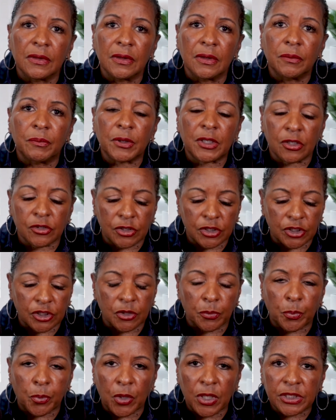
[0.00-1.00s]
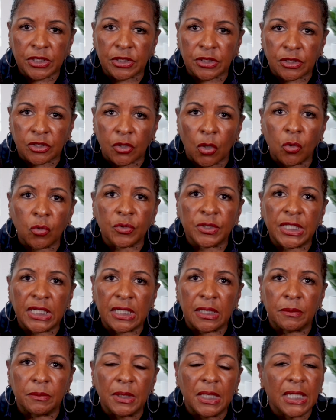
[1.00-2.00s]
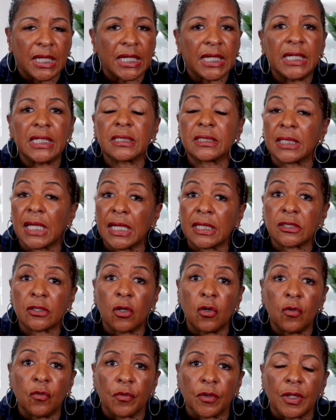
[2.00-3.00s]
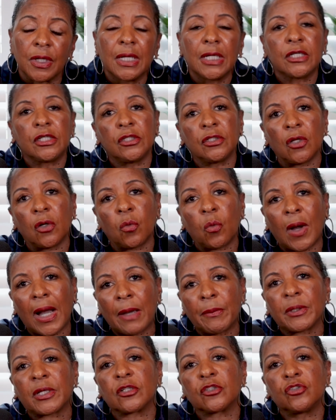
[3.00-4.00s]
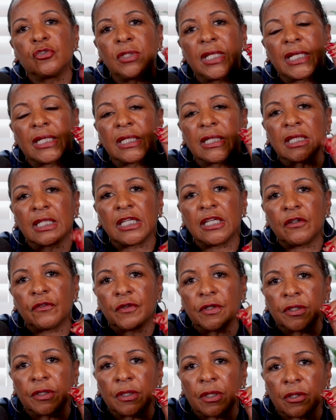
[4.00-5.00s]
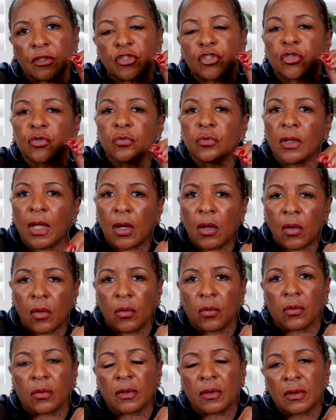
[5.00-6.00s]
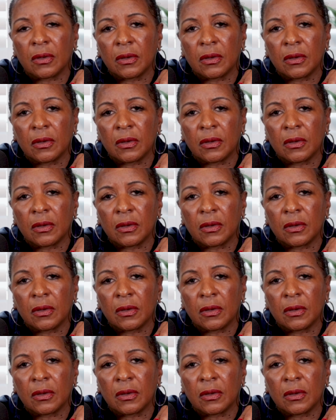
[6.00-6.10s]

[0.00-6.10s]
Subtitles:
Because it's suppressed so deep. It takes over. You know why? Because you let it live in there too long.